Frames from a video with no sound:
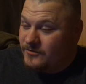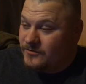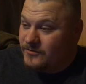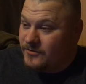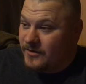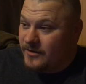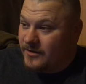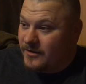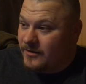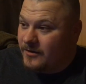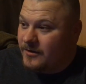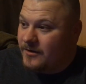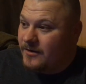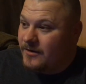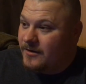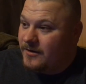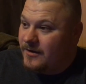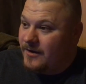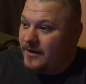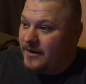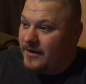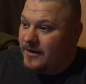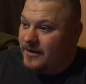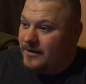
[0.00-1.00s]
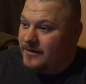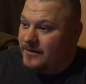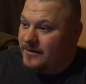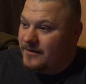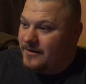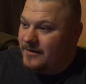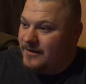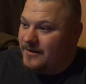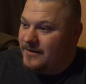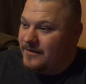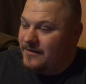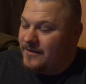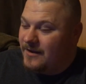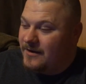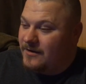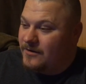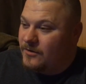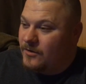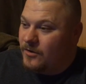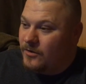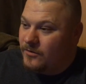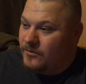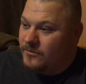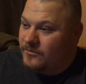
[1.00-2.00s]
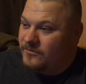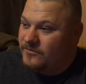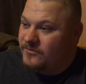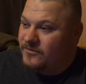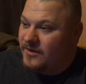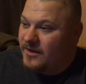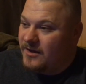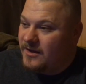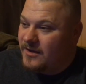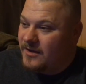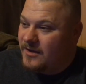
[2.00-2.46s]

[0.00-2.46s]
trailer, and he then goes